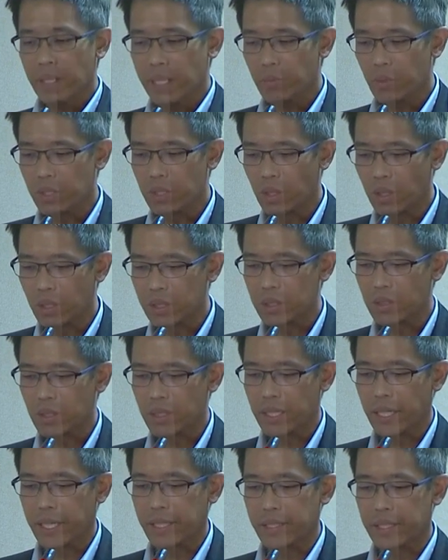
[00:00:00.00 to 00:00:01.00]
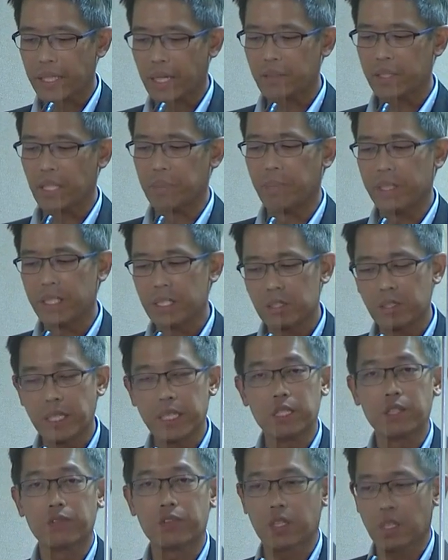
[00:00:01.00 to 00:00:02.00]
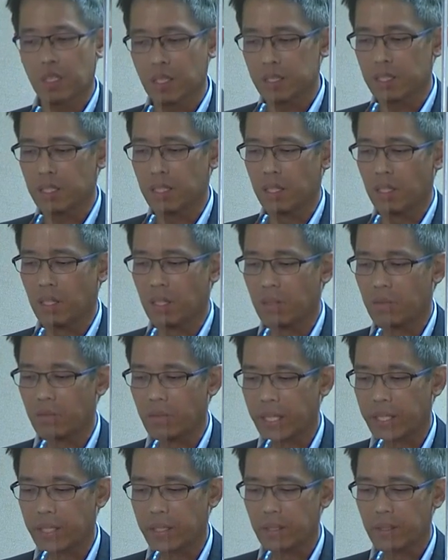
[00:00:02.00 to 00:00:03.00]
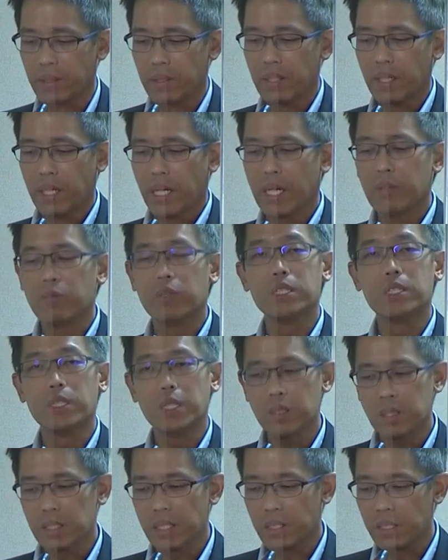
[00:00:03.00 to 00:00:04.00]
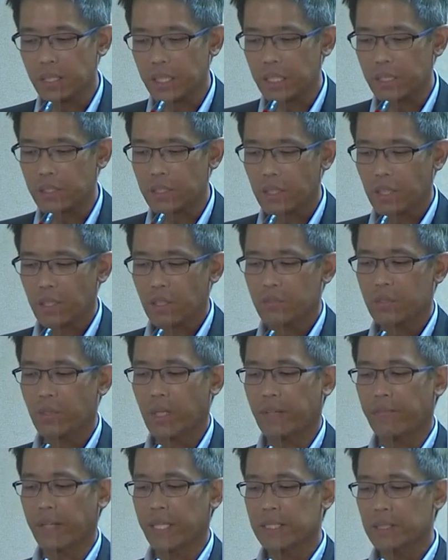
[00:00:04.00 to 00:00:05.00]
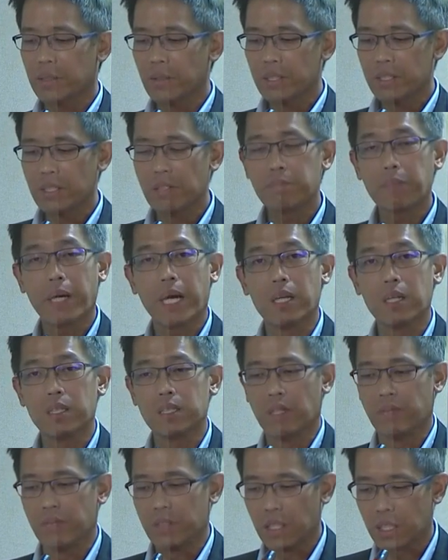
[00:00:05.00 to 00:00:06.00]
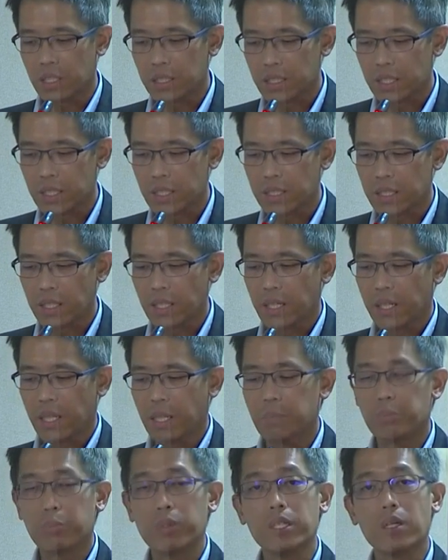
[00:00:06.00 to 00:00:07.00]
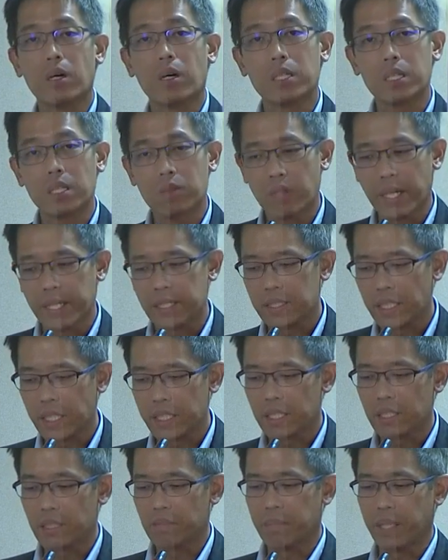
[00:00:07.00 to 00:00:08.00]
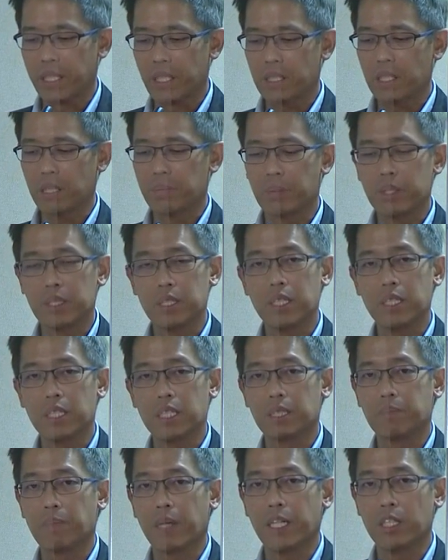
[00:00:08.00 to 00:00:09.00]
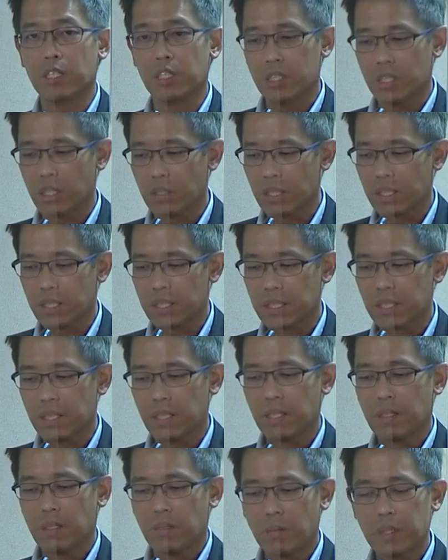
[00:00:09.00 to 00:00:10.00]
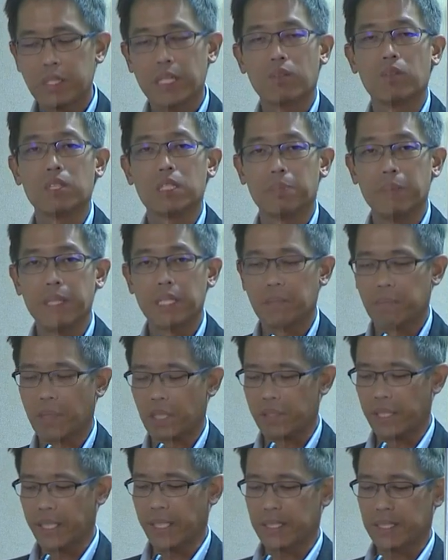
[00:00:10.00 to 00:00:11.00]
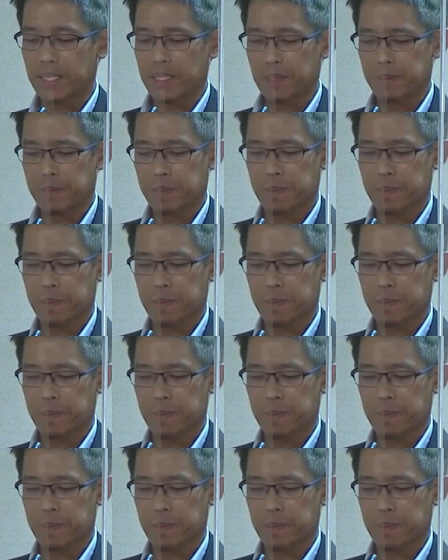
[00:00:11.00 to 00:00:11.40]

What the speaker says: It will also cut down administrative costs in the long run and reduce the need to have exclusive panels of doctors and pre-authorization of medical procedures by insurers, which I will speak about next.